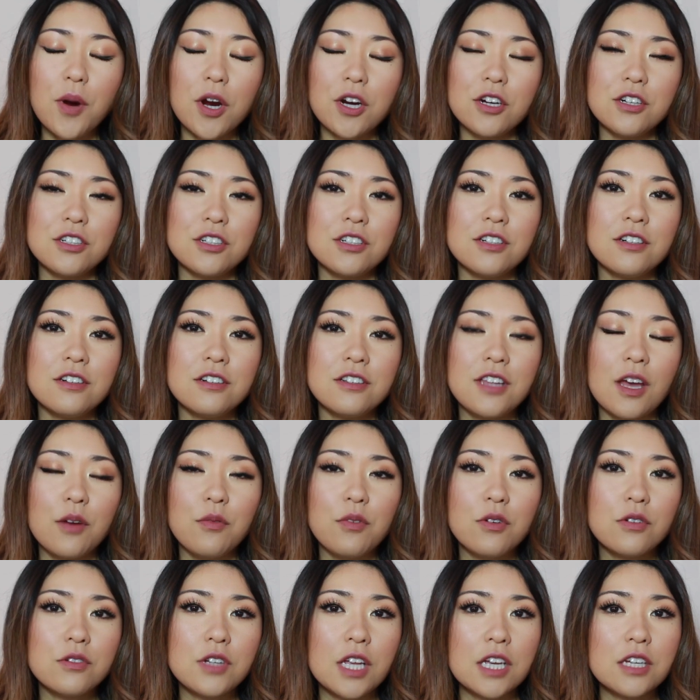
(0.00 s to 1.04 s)
partner that
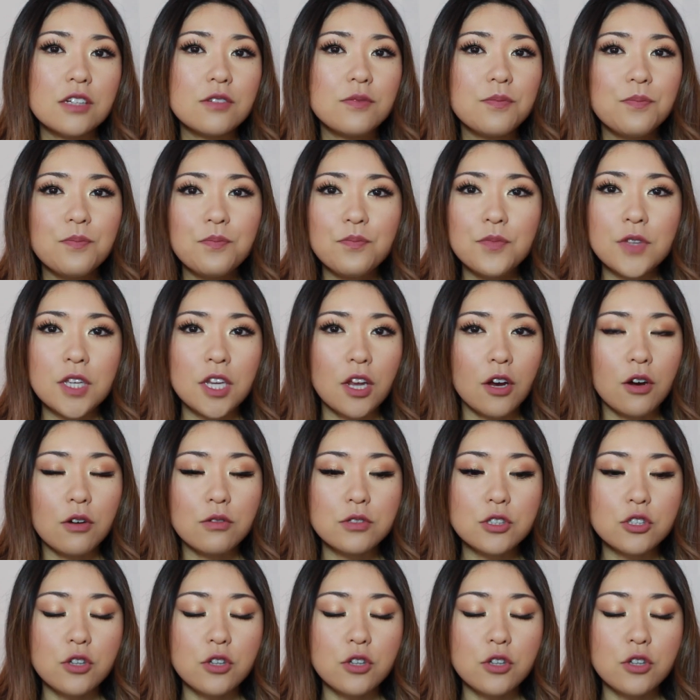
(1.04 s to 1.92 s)
we're like you know,